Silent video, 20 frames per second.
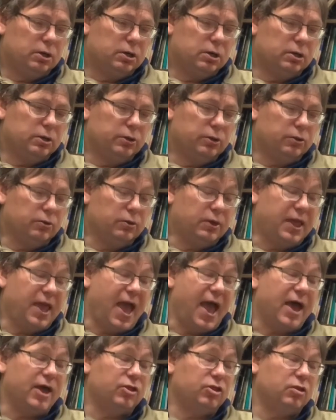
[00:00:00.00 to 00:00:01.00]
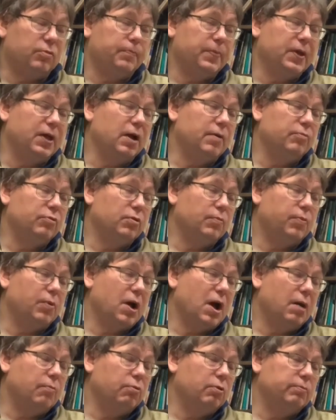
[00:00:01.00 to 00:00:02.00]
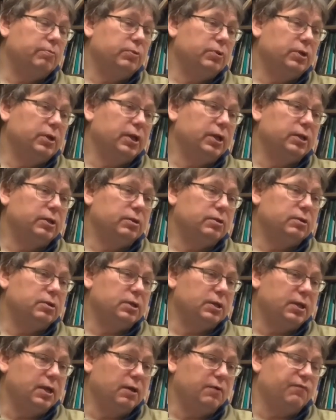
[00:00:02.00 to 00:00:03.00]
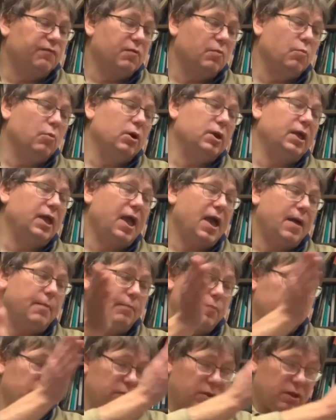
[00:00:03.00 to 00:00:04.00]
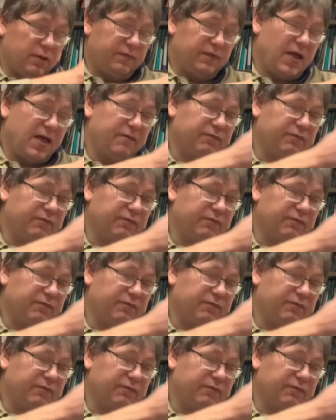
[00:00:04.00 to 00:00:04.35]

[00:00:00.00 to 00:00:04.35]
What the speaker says: so gas becomes a problem to get from one campus. If they